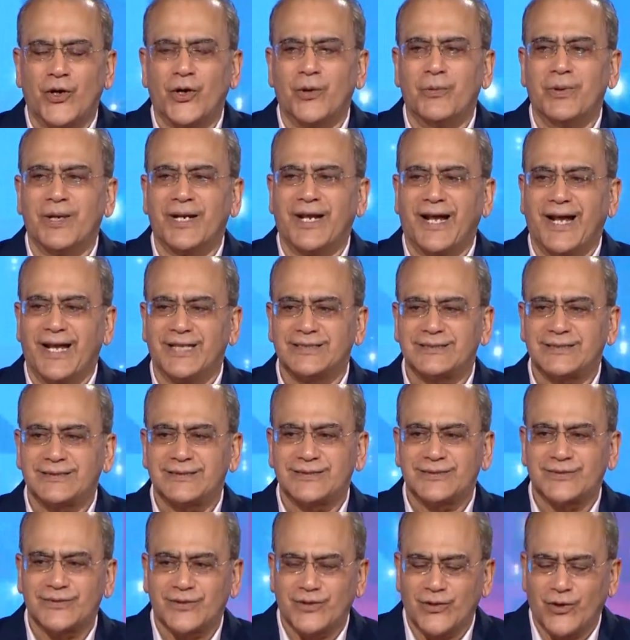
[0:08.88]
Honorable
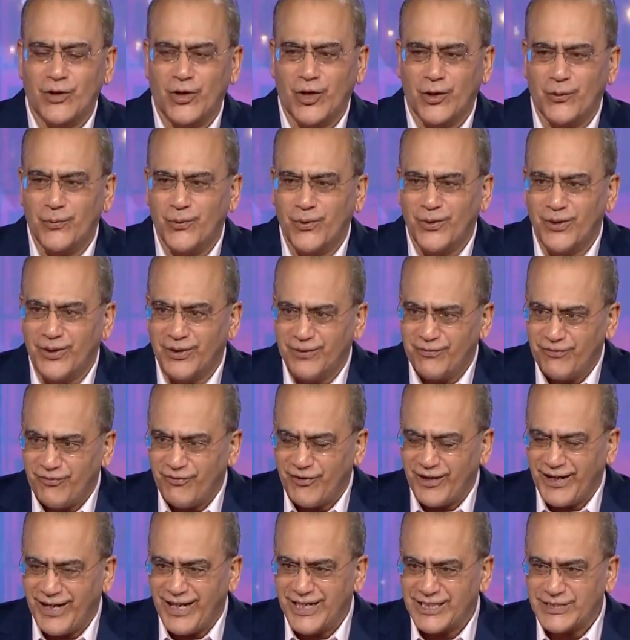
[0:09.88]
guests, Honorable
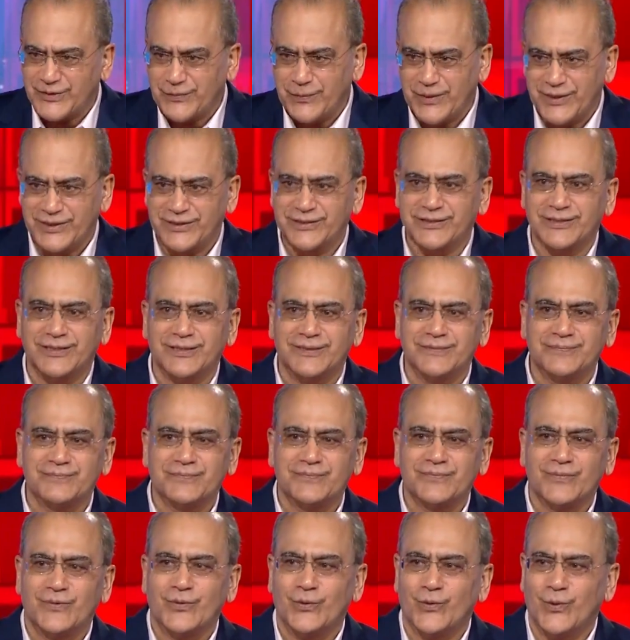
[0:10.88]
Finance Minister,
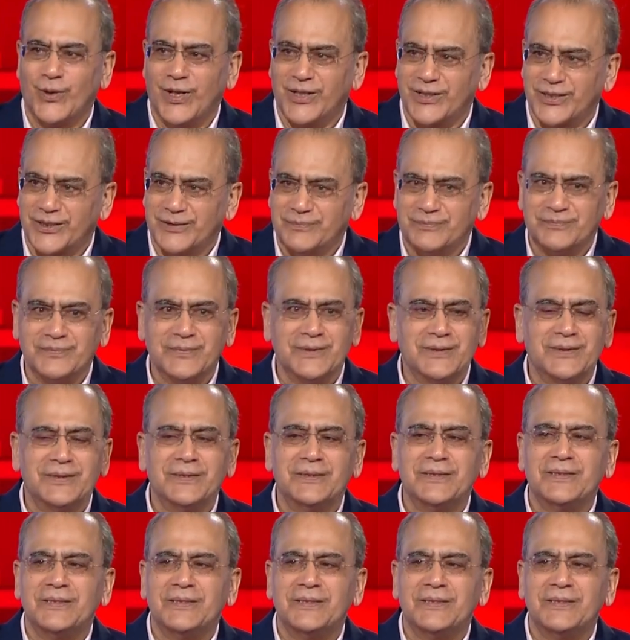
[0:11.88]
welcome.